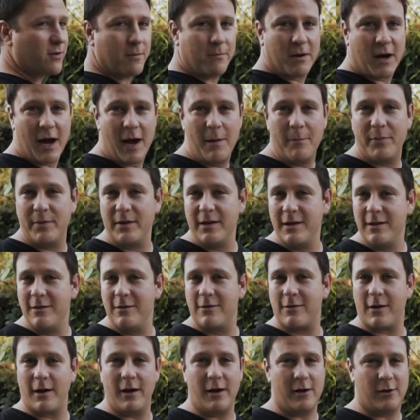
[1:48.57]
some
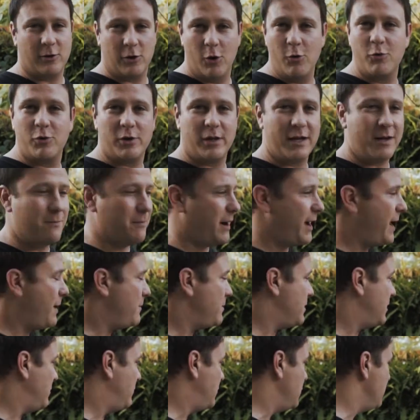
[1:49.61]
companies locally in
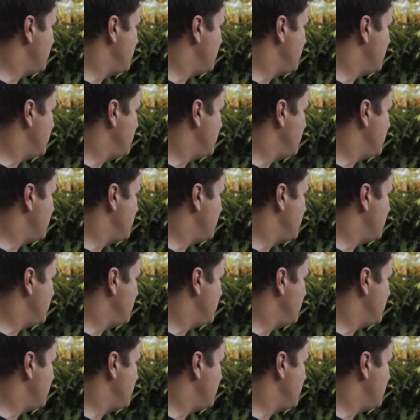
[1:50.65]
Miami that